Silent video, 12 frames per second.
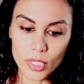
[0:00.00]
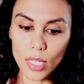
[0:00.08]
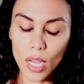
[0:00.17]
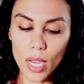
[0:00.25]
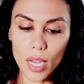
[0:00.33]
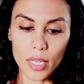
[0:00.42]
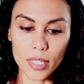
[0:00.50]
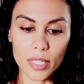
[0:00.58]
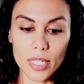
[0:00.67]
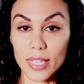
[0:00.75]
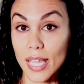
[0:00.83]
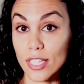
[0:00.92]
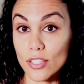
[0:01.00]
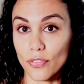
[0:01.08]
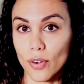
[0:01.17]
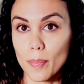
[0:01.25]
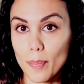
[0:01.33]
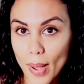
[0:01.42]
That's
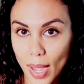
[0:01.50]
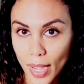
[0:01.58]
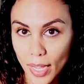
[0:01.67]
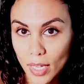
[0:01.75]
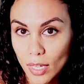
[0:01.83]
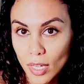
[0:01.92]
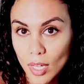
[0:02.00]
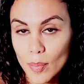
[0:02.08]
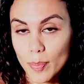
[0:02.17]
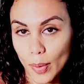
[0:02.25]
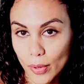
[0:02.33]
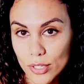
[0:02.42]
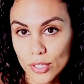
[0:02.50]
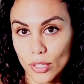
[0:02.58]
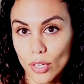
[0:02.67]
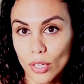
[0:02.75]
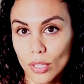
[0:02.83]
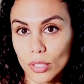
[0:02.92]
for my
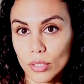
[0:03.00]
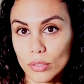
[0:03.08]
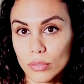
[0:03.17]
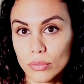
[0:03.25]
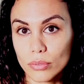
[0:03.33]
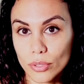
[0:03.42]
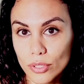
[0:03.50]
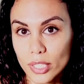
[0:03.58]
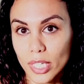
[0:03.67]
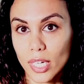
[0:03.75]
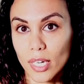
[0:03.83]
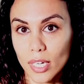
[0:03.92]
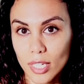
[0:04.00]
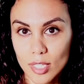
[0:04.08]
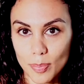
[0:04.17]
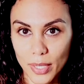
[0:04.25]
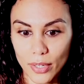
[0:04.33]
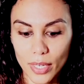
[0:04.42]
personal routine and
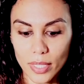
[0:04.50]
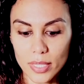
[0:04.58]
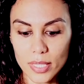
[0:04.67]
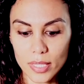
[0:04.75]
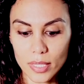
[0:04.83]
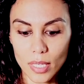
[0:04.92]
experience.